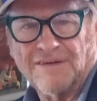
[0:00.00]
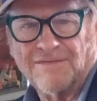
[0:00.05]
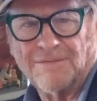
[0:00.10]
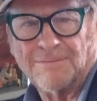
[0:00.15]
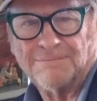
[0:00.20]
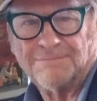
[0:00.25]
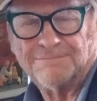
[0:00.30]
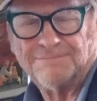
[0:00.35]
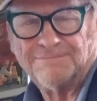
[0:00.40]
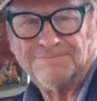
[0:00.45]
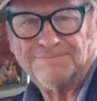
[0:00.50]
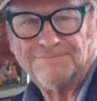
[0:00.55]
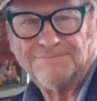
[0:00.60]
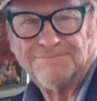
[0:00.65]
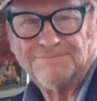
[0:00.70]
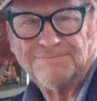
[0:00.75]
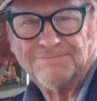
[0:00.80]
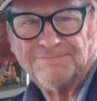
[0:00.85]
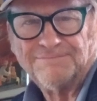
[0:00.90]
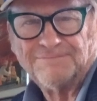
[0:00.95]
of them.
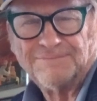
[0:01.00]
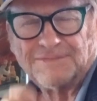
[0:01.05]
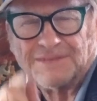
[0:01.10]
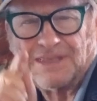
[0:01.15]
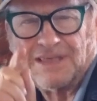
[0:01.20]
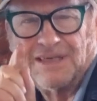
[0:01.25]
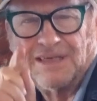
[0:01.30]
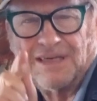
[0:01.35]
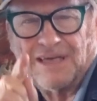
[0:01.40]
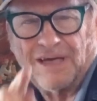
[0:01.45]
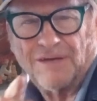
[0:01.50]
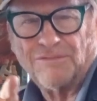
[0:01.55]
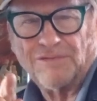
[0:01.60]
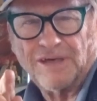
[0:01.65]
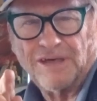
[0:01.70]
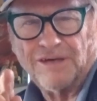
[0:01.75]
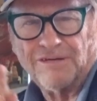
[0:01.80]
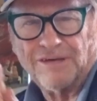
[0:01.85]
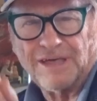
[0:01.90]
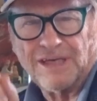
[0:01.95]

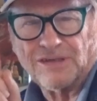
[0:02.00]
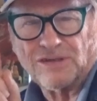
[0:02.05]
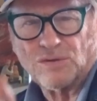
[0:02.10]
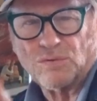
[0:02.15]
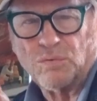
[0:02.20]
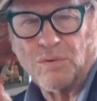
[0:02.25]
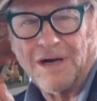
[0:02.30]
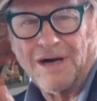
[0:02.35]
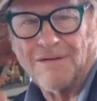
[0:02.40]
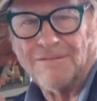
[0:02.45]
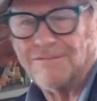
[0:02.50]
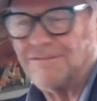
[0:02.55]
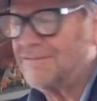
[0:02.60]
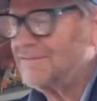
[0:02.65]
Henry Aaron had 12.